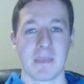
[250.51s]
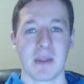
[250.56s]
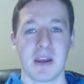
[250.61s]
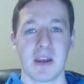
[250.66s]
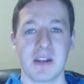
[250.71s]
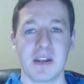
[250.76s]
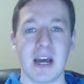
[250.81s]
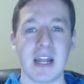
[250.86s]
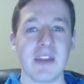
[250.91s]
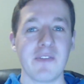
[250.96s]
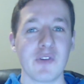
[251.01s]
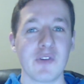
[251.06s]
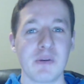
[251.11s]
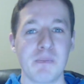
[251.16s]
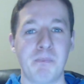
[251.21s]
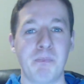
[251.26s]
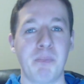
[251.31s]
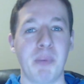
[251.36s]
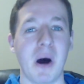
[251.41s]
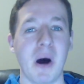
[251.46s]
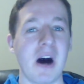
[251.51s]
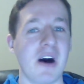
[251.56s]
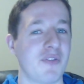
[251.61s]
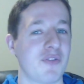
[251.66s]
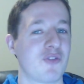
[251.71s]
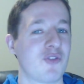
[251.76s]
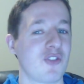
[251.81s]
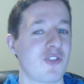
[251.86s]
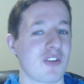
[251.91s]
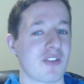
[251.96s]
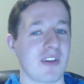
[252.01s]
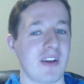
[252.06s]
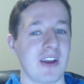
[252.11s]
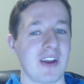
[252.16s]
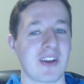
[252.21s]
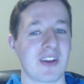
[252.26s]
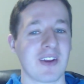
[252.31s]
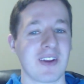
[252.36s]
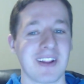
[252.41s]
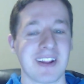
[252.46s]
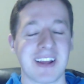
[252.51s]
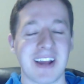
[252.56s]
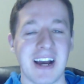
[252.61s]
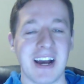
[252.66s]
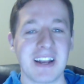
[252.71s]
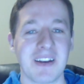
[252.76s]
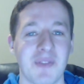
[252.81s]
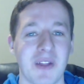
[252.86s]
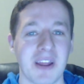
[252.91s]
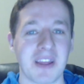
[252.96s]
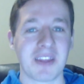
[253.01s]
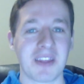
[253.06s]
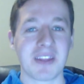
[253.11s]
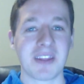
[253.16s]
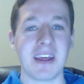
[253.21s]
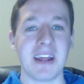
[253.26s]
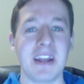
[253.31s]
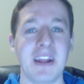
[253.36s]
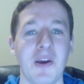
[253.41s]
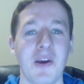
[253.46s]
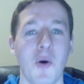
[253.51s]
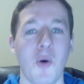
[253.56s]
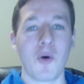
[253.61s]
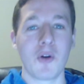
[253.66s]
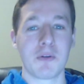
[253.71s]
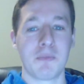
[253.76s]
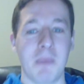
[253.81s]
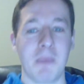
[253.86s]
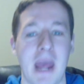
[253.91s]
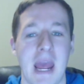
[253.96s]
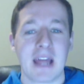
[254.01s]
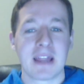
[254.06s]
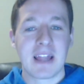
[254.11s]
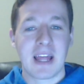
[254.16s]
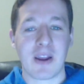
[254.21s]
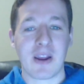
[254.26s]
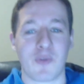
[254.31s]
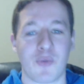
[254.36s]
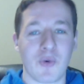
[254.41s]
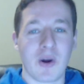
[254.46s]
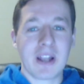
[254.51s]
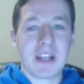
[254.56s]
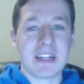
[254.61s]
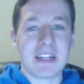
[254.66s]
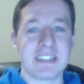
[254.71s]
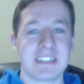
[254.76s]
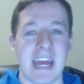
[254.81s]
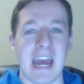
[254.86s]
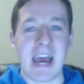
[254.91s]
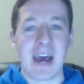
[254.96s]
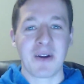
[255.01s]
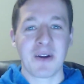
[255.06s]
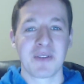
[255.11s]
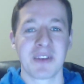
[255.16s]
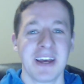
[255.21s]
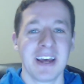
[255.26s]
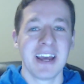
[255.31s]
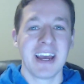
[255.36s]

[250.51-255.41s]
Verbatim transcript: not even buff, just like kind of like skinny old man like running down